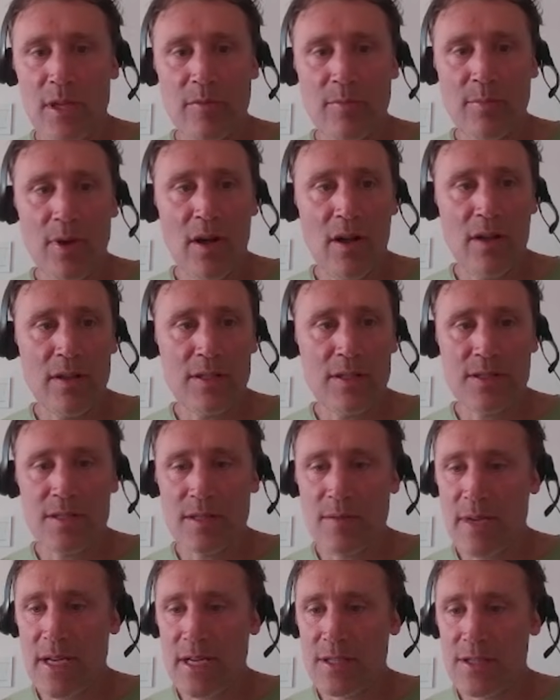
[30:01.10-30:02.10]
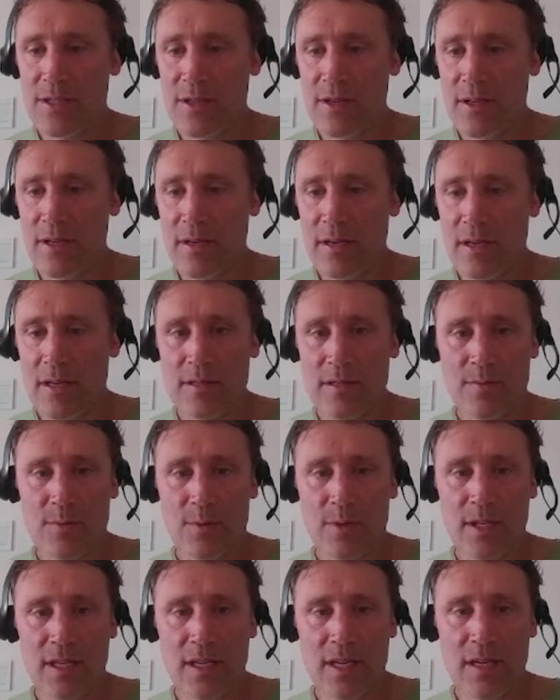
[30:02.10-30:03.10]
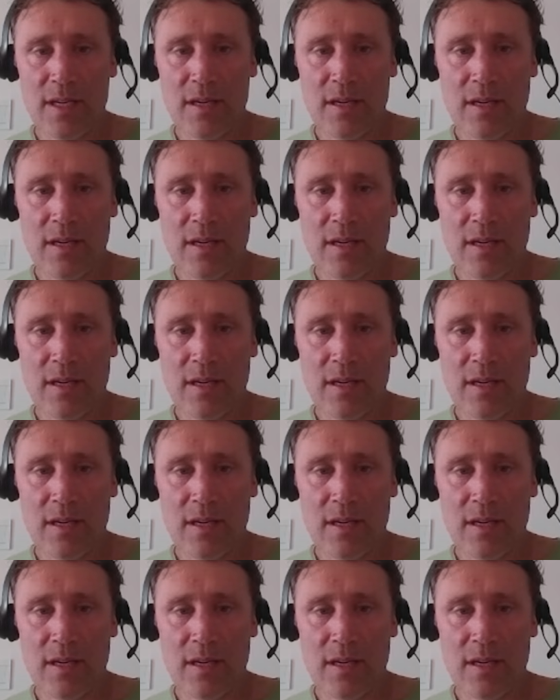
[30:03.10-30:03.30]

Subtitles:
polish and make sure it's working